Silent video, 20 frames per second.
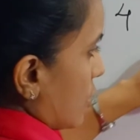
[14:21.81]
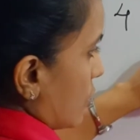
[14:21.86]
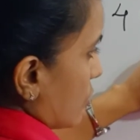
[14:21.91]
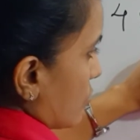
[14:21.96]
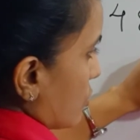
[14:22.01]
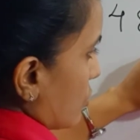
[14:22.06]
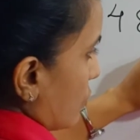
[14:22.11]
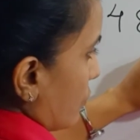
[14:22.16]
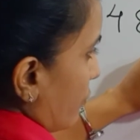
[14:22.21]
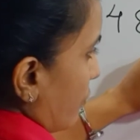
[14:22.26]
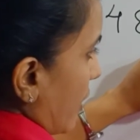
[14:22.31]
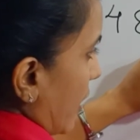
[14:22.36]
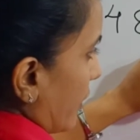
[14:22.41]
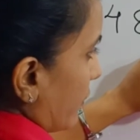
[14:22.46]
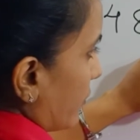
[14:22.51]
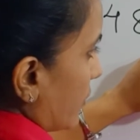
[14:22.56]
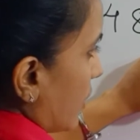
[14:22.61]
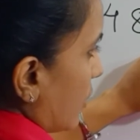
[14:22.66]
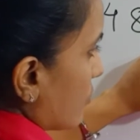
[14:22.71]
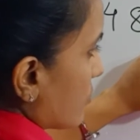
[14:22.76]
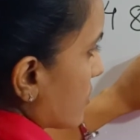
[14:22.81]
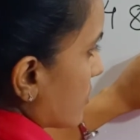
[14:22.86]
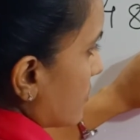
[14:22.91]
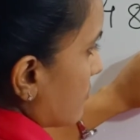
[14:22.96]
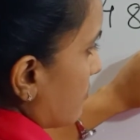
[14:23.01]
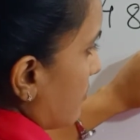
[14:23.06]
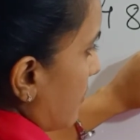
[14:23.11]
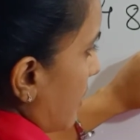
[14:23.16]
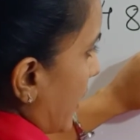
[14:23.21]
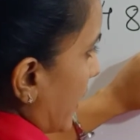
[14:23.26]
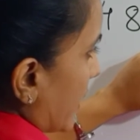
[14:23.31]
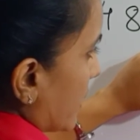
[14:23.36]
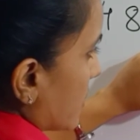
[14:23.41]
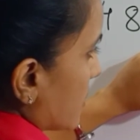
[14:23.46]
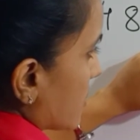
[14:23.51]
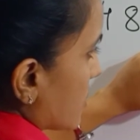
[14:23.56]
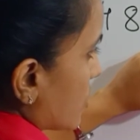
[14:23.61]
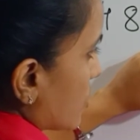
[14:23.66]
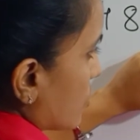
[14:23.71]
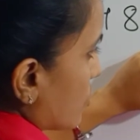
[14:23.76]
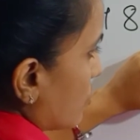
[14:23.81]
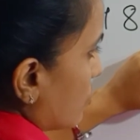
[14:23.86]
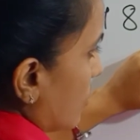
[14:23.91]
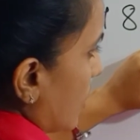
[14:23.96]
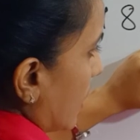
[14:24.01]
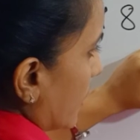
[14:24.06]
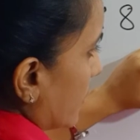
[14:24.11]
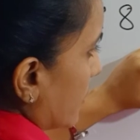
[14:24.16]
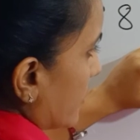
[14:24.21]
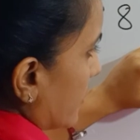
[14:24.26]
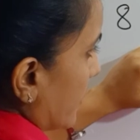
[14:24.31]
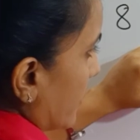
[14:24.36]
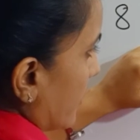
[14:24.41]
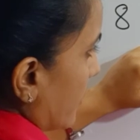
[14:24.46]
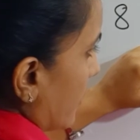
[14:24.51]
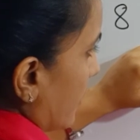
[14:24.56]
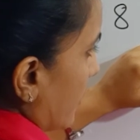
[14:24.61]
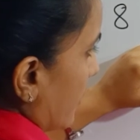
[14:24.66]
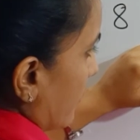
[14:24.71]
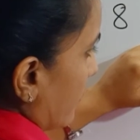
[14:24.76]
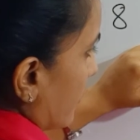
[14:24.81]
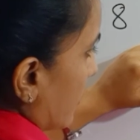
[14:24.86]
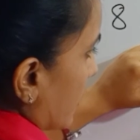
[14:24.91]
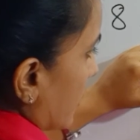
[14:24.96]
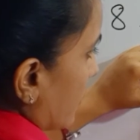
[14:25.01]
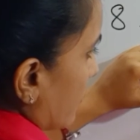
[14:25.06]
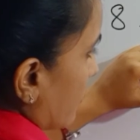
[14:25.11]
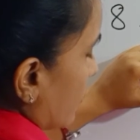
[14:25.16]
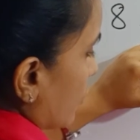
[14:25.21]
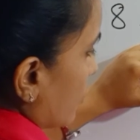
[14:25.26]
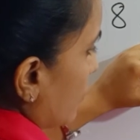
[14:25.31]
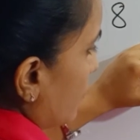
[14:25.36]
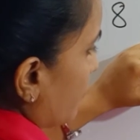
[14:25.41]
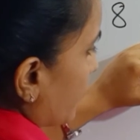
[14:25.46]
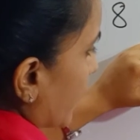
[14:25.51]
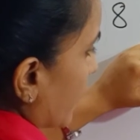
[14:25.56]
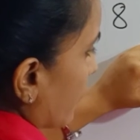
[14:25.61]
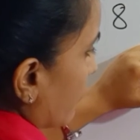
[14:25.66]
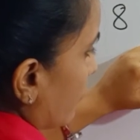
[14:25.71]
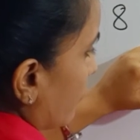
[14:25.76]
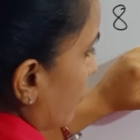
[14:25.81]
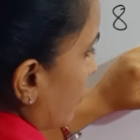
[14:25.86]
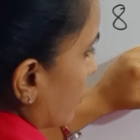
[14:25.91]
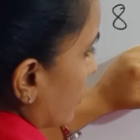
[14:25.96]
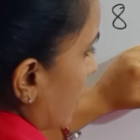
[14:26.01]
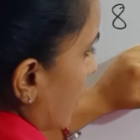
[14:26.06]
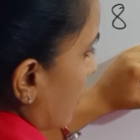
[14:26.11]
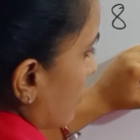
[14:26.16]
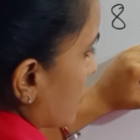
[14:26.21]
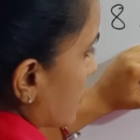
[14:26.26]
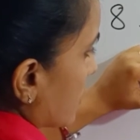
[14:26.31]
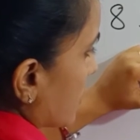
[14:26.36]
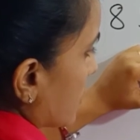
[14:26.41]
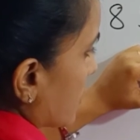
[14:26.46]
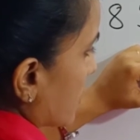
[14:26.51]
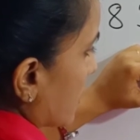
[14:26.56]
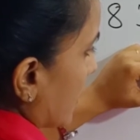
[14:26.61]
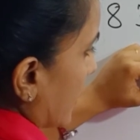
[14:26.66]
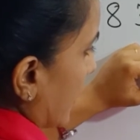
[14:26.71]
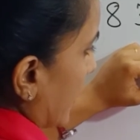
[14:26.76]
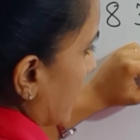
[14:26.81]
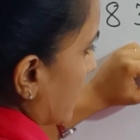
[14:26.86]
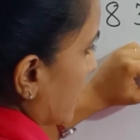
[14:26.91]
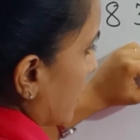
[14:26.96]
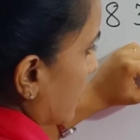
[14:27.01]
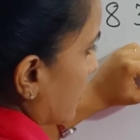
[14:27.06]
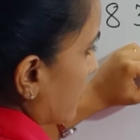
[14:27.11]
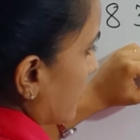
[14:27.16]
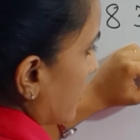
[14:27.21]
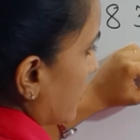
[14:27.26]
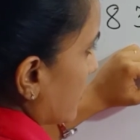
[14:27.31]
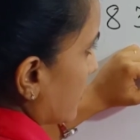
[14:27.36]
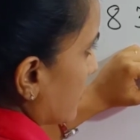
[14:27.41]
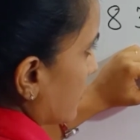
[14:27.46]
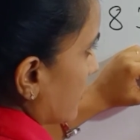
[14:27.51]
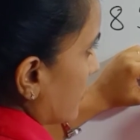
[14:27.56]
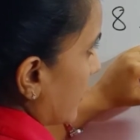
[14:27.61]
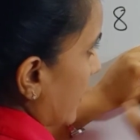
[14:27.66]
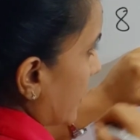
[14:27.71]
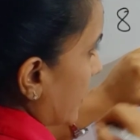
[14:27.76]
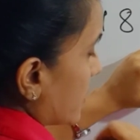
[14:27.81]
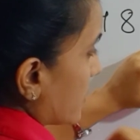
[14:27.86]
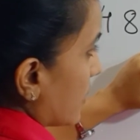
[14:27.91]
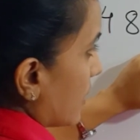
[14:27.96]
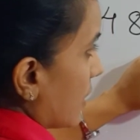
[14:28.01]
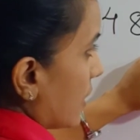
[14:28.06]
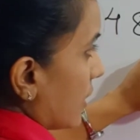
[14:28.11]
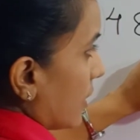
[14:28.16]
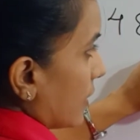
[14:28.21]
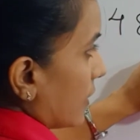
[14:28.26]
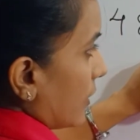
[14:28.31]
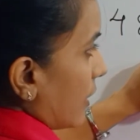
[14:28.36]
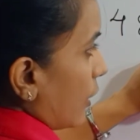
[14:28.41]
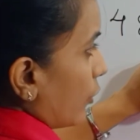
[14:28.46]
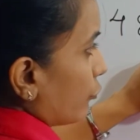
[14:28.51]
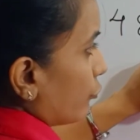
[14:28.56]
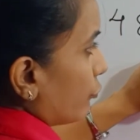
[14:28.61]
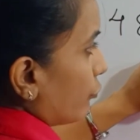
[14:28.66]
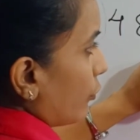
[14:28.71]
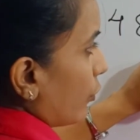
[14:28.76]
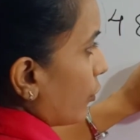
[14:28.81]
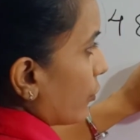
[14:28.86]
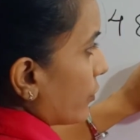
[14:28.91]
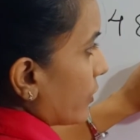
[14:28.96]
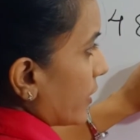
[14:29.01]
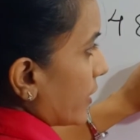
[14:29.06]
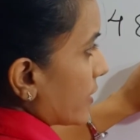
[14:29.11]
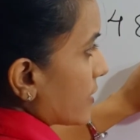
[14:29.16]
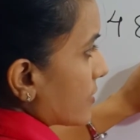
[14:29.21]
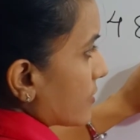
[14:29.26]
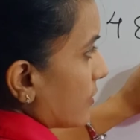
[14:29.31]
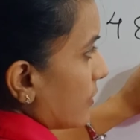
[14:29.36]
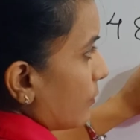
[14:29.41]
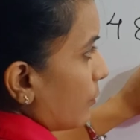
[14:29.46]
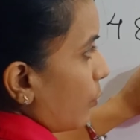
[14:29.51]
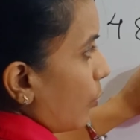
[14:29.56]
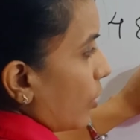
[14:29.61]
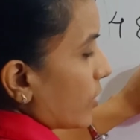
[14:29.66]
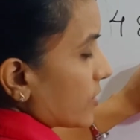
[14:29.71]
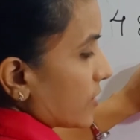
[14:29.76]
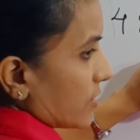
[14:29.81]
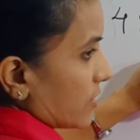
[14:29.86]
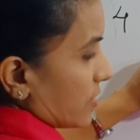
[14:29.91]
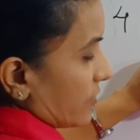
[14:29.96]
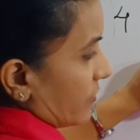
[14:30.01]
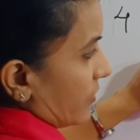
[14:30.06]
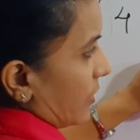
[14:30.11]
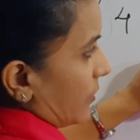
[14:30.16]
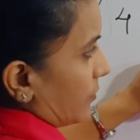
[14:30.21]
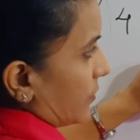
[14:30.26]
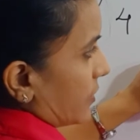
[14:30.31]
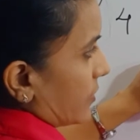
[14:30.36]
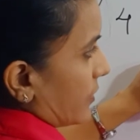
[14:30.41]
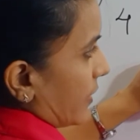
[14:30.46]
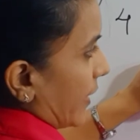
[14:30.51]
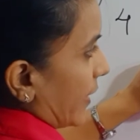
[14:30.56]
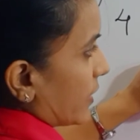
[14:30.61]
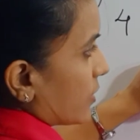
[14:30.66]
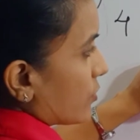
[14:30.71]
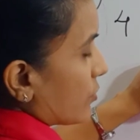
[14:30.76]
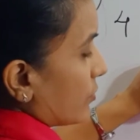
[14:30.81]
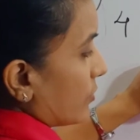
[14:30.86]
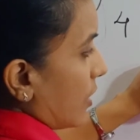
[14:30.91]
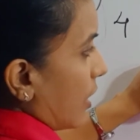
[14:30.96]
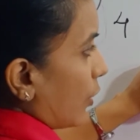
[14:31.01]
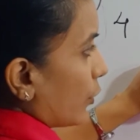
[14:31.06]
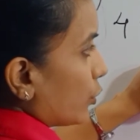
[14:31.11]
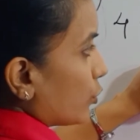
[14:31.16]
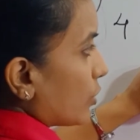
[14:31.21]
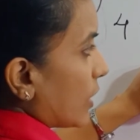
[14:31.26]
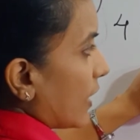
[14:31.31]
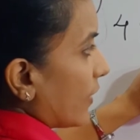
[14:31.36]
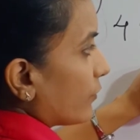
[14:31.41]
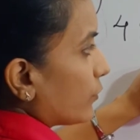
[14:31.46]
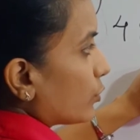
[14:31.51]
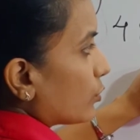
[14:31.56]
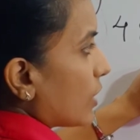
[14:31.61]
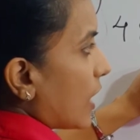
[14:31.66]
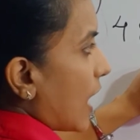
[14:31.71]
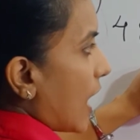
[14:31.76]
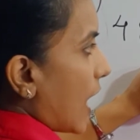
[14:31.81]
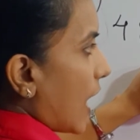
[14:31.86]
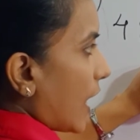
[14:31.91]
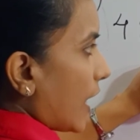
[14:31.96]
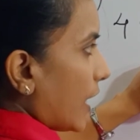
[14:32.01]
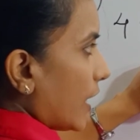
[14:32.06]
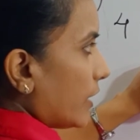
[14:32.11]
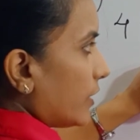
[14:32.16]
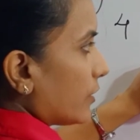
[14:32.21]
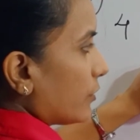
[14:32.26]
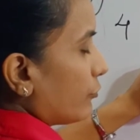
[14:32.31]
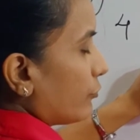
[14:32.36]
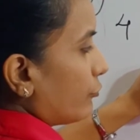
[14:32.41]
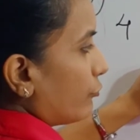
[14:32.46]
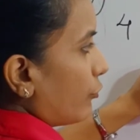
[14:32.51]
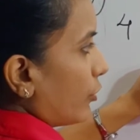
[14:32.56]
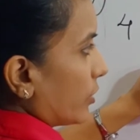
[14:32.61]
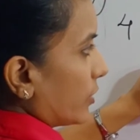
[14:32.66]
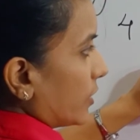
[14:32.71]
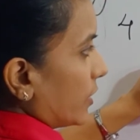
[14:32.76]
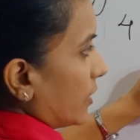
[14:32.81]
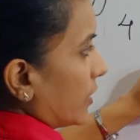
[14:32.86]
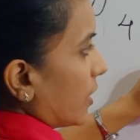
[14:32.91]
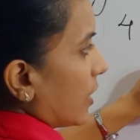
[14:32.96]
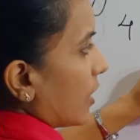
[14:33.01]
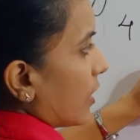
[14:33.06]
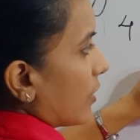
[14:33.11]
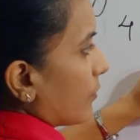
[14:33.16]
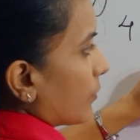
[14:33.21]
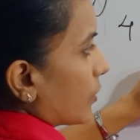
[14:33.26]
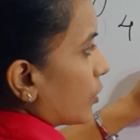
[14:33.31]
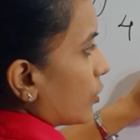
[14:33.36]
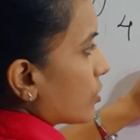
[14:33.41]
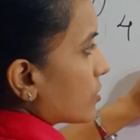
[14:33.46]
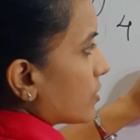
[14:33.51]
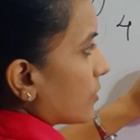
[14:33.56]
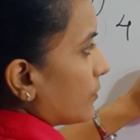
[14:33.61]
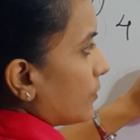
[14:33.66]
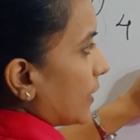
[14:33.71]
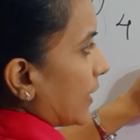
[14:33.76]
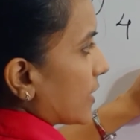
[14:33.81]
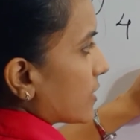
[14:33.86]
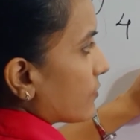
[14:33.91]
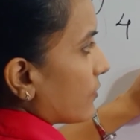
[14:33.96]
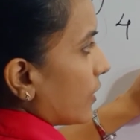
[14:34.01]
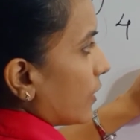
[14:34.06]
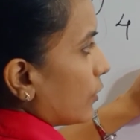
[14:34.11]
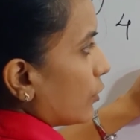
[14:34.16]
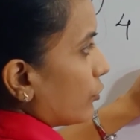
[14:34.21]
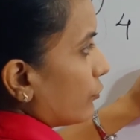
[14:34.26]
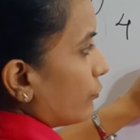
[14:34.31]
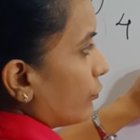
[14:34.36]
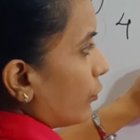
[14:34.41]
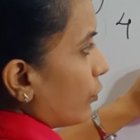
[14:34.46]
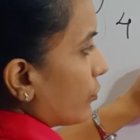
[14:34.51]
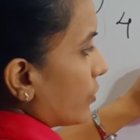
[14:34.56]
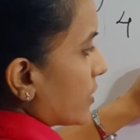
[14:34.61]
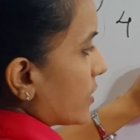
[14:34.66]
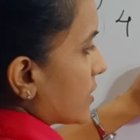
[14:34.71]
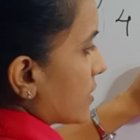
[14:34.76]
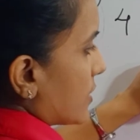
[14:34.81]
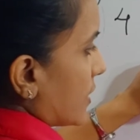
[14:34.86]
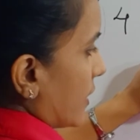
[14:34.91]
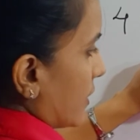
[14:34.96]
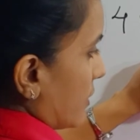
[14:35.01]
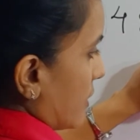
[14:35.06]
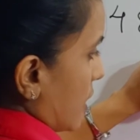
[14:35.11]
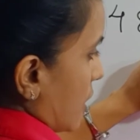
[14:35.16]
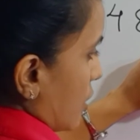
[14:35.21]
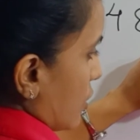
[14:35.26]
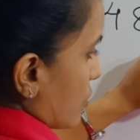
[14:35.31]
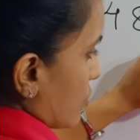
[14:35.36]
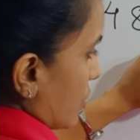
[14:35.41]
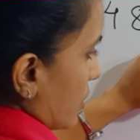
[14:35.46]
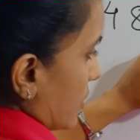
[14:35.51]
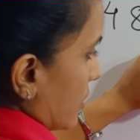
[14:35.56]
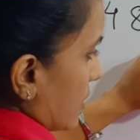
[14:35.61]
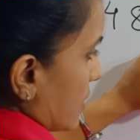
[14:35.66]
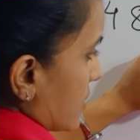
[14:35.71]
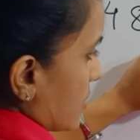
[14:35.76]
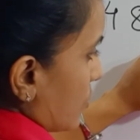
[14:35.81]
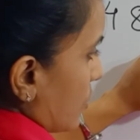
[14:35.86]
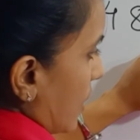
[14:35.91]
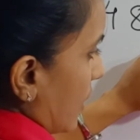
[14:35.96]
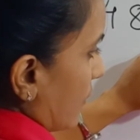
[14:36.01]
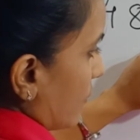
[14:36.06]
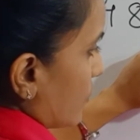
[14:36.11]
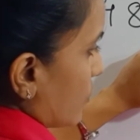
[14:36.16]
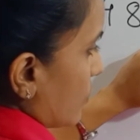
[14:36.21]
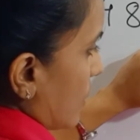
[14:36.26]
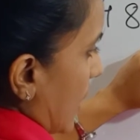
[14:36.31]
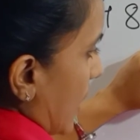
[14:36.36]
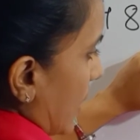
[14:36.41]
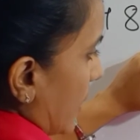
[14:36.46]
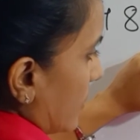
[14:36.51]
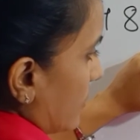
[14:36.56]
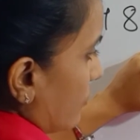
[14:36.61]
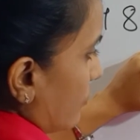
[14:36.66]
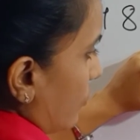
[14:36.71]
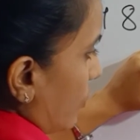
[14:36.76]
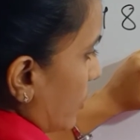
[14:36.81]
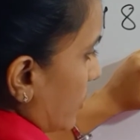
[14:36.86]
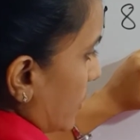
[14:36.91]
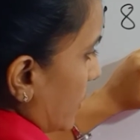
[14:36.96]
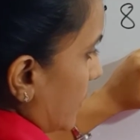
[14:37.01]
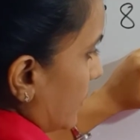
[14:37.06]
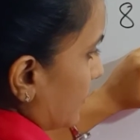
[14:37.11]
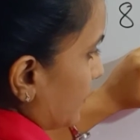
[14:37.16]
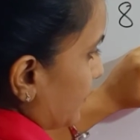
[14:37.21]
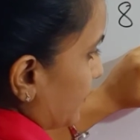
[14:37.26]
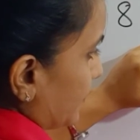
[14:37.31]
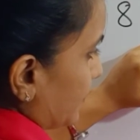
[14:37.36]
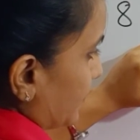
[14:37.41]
So 5,000 minus 200 will give you 4,800, right? Now 4 is a positive number, right? So now you have to add 40 because the place value of 4 is 10. So in this you have to add 40.